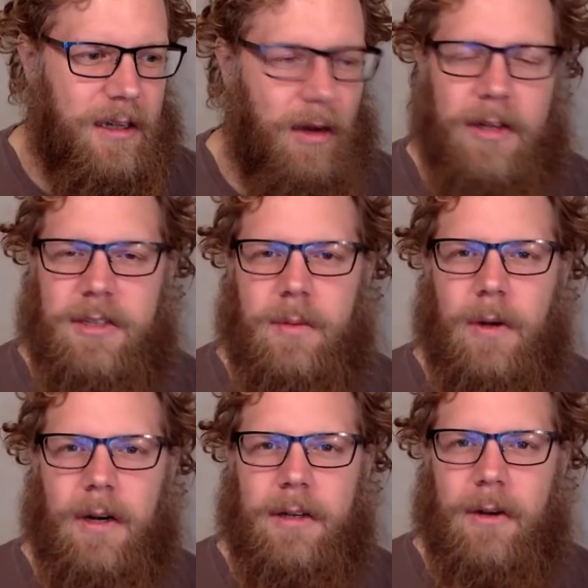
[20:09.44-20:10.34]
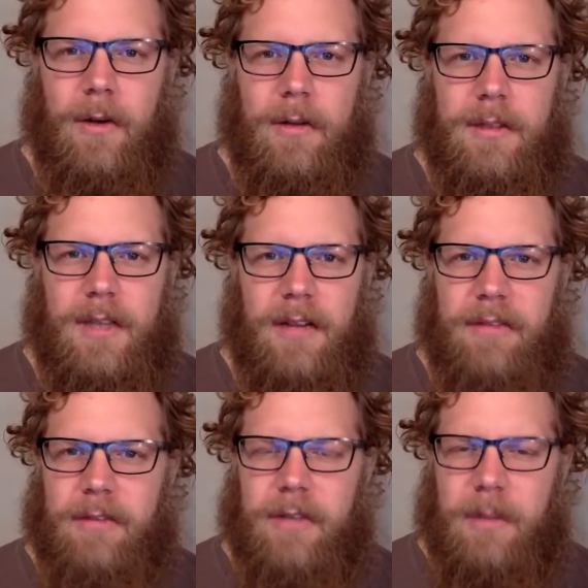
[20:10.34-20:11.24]
oh, I just want to, listen, I
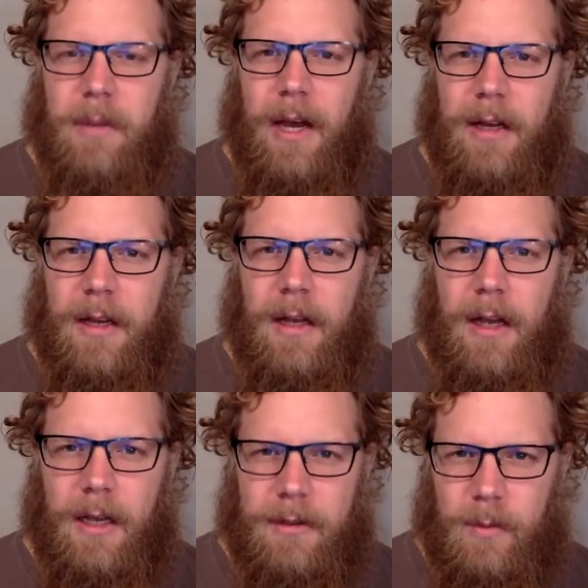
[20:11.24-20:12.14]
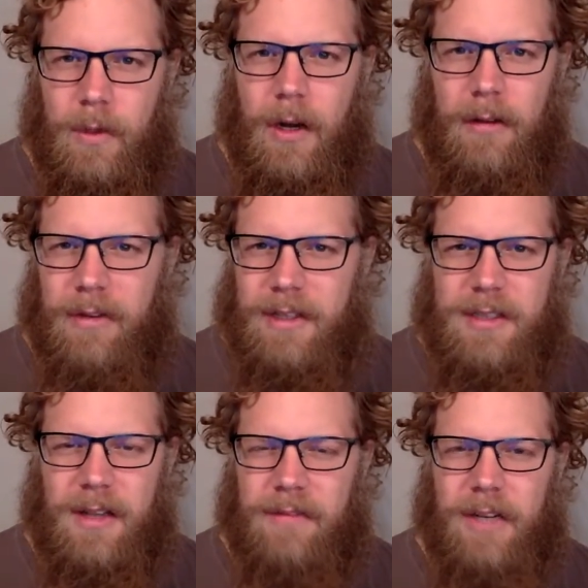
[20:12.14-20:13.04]
feel really bad. I went off. I
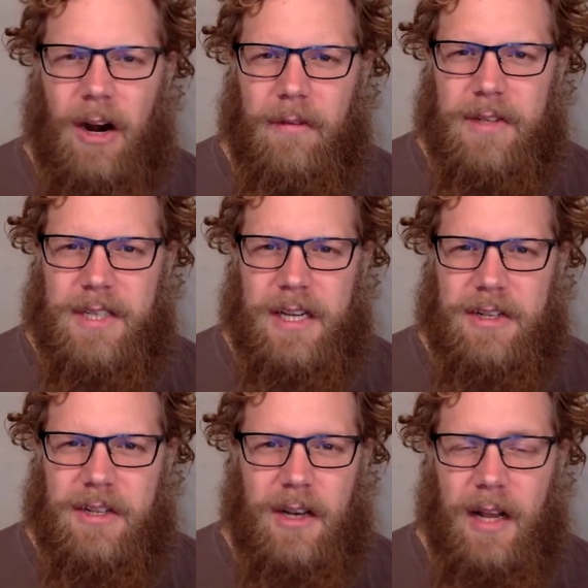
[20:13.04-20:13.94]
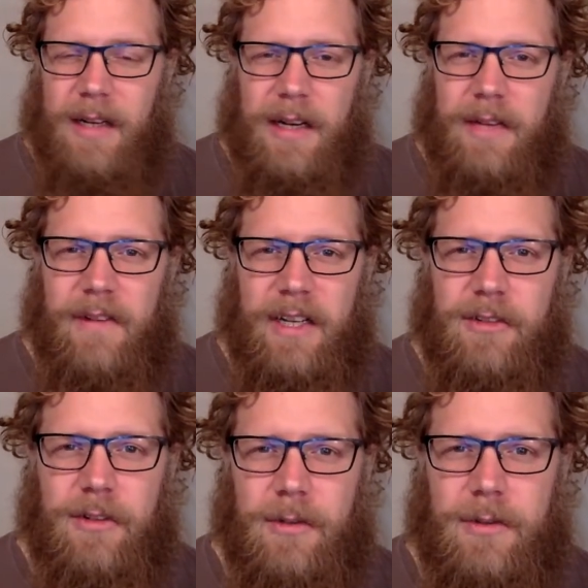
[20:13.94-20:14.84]
just left our conversation. I didn't even
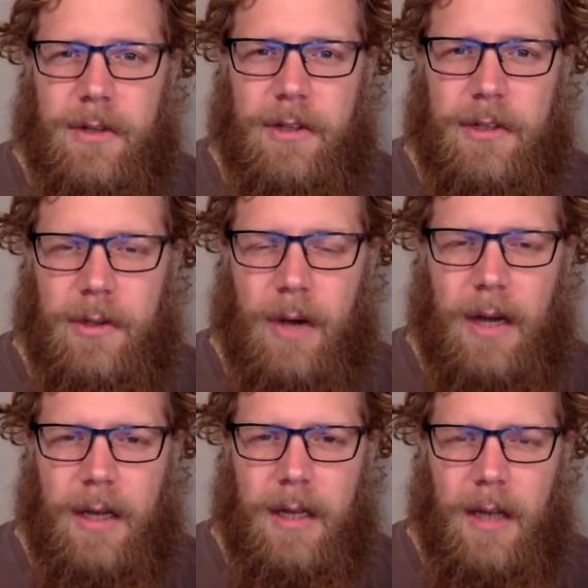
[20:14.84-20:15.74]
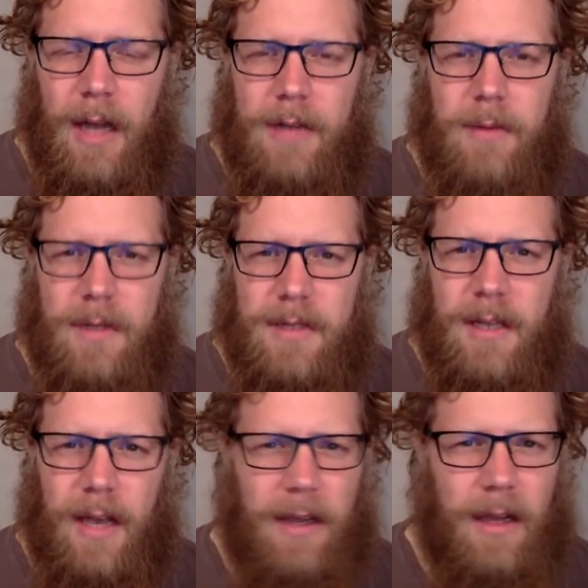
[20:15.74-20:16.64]
introduce her to you. I just want to
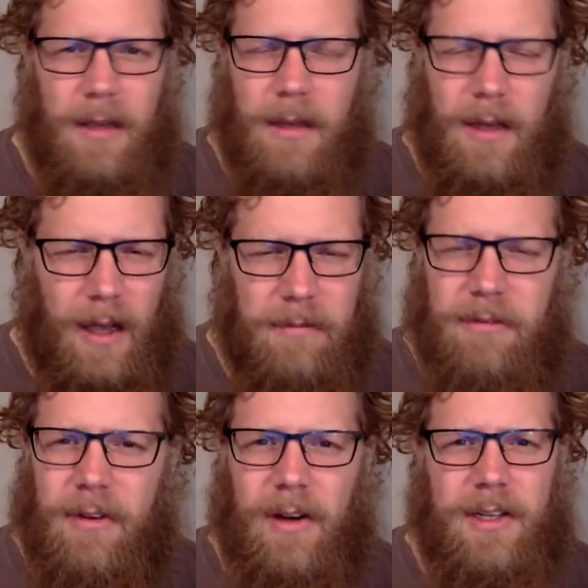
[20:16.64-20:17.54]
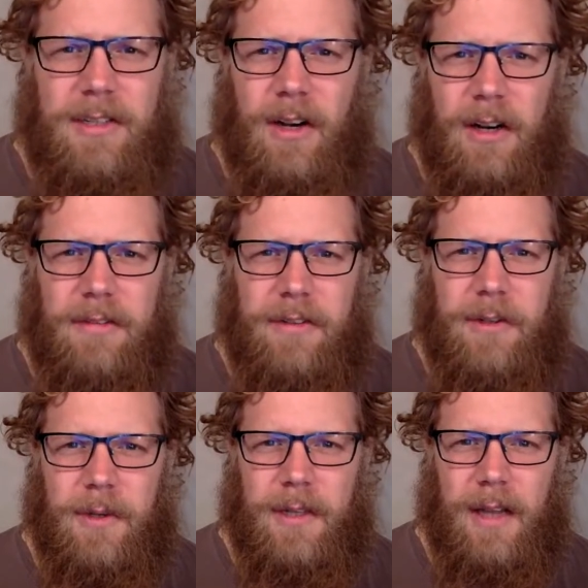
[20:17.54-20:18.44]
say I'm very sorry for
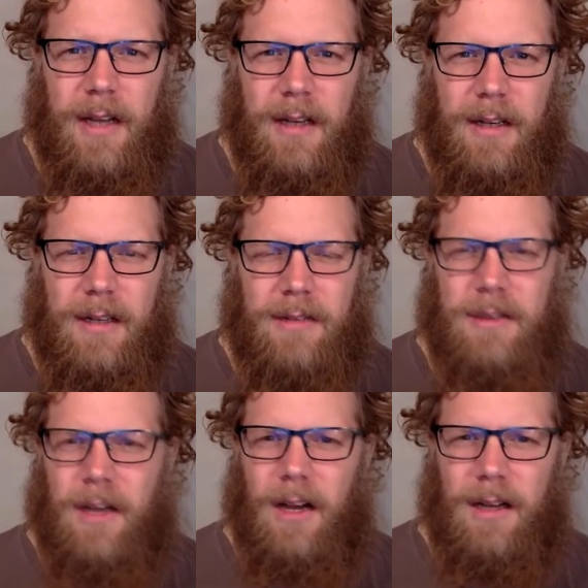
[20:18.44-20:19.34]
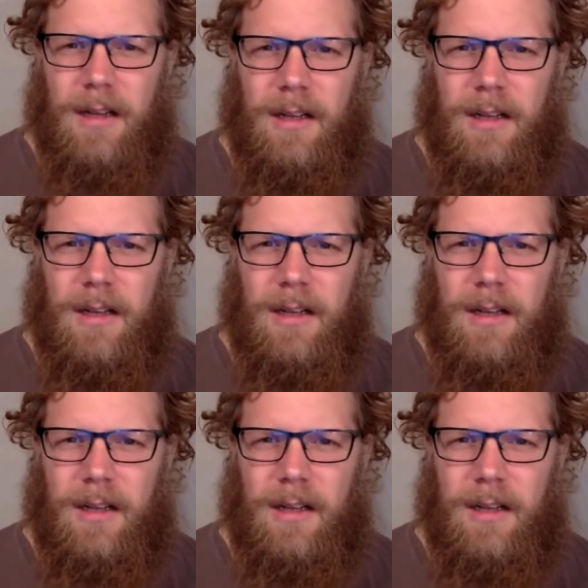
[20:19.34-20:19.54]
doing that. I was like, huh?